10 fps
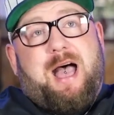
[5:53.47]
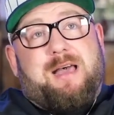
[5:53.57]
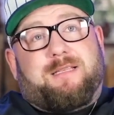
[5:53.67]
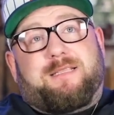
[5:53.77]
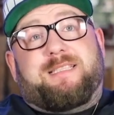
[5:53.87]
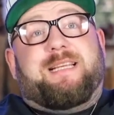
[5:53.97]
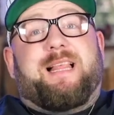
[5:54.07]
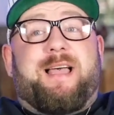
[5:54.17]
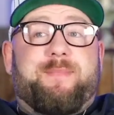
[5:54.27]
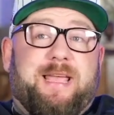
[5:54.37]
And the deal
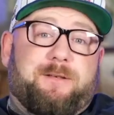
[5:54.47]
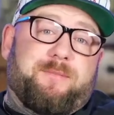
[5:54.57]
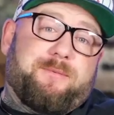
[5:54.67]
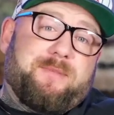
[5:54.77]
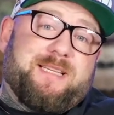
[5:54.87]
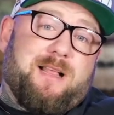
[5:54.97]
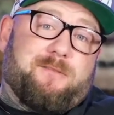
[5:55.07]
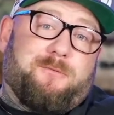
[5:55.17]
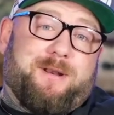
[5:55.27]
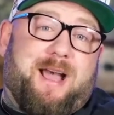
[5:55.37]
I made with
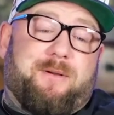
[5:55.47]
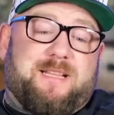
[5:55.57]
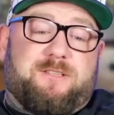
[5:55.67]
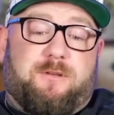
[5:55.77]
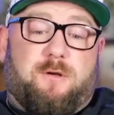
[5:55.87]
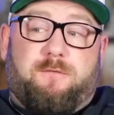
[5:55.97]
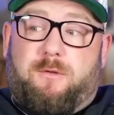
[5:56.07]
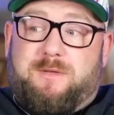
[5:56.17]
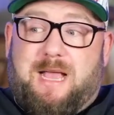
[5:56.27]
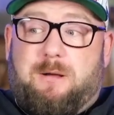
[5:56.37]
myself when I went into recovery
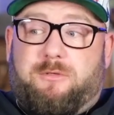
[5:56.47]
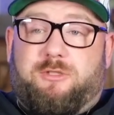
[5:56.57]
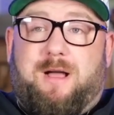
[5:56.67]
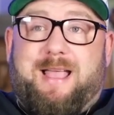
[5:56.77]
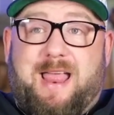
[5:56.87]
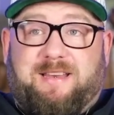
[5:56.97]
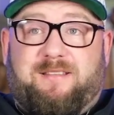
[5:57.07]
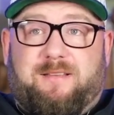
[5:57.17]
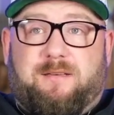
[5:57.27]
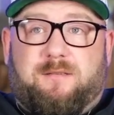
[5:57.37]
was I would try
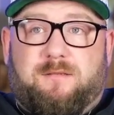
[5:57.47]
anything